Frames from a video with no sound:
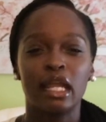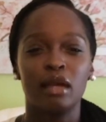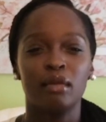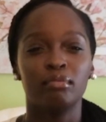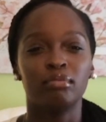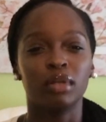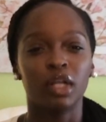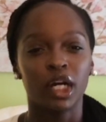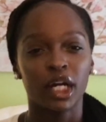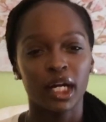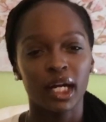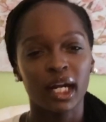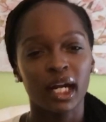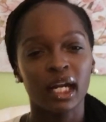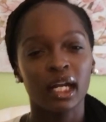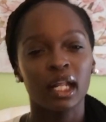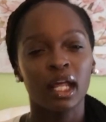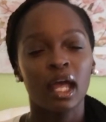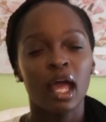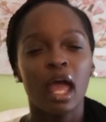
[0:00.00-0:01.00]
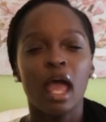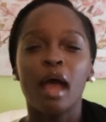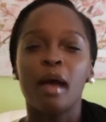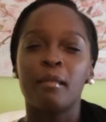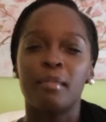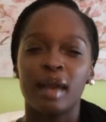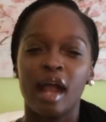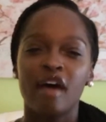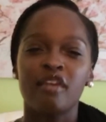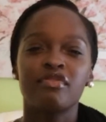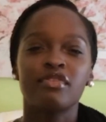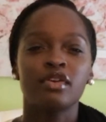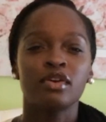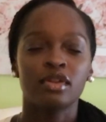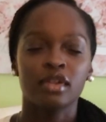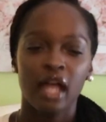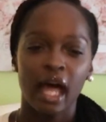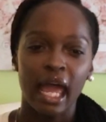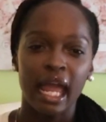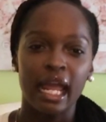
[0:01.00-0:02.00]
get blurred, but I feel
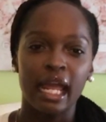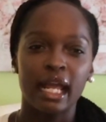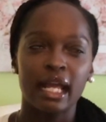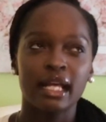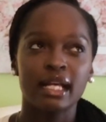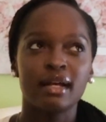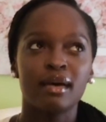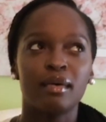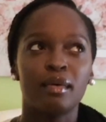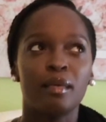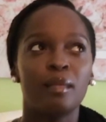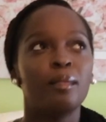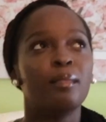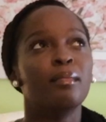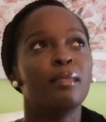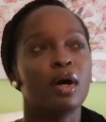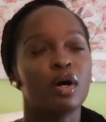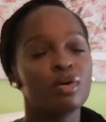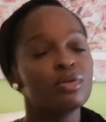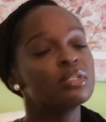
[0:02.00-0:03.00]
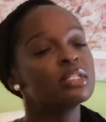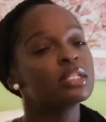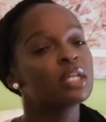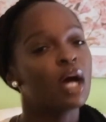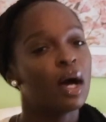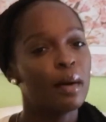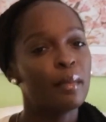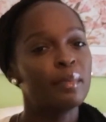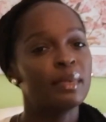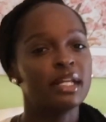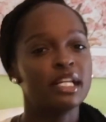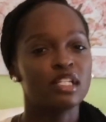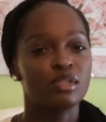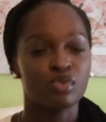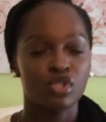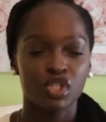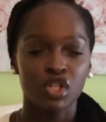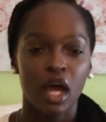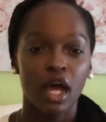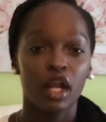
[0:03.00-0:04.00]
like most companies will
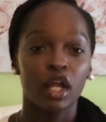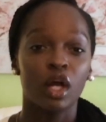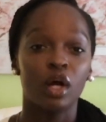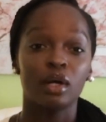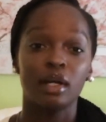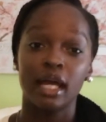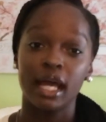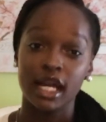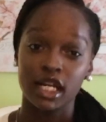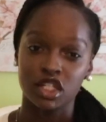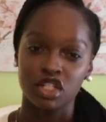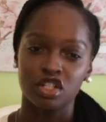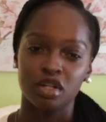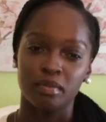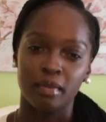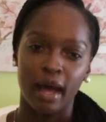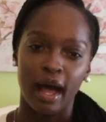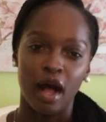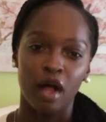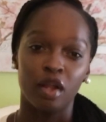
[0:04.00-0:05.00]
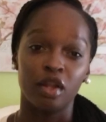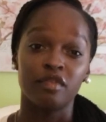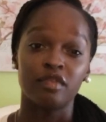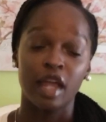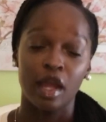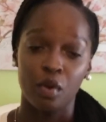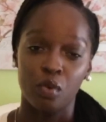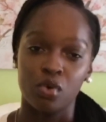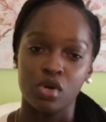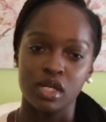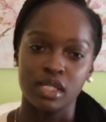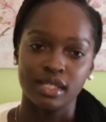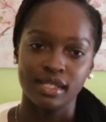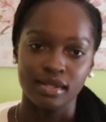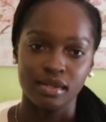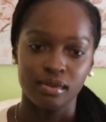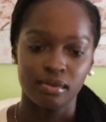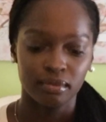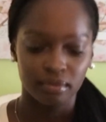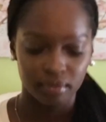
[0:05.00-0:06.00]
try to go the extra mile if they want to.